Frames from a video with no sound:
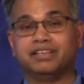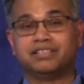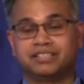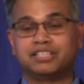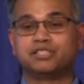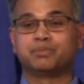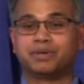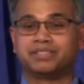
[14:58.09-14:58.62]
in
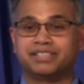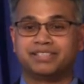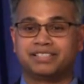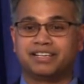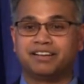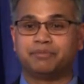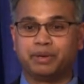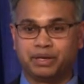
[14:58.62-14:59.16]
six months
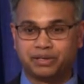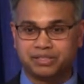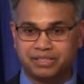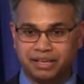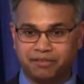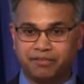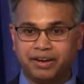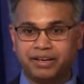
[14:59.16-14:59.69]
itself because
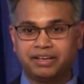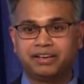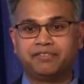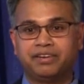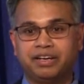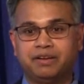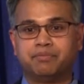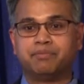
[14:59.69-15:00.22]
they went in a
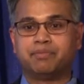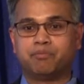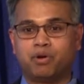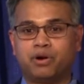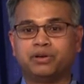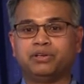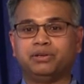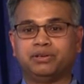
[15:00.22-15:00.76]
very
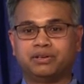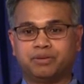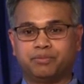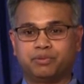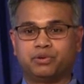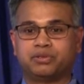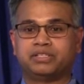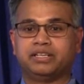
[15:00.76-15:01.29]
modular
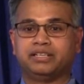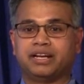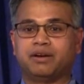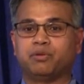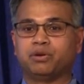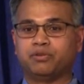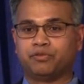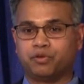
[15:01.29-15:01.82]
approach, saying that I
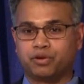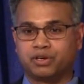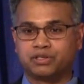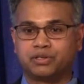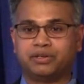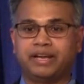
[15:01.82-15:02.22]
want to focus